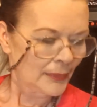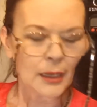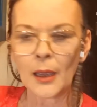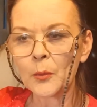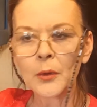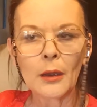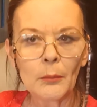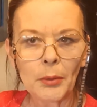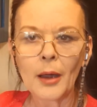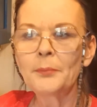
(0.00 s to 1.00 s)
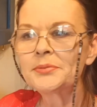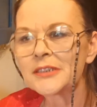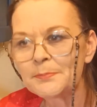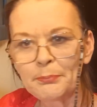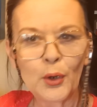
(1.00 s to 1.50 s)
Cocoa
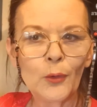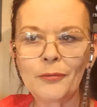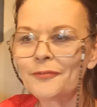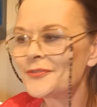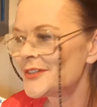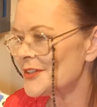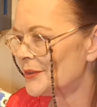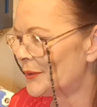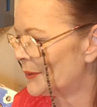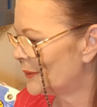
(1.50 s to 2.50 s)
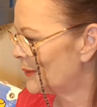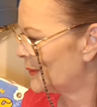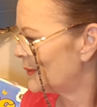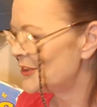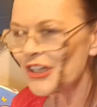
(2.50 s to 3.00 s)
Pops, Puffs
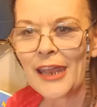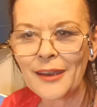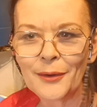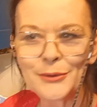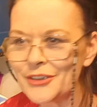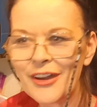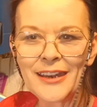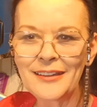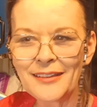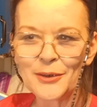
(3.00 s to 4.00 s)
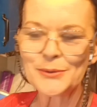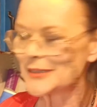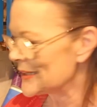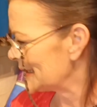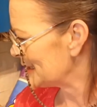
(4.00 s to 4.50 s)
or Cheerios or any of those
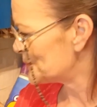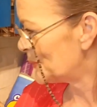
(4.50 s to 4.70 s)
things,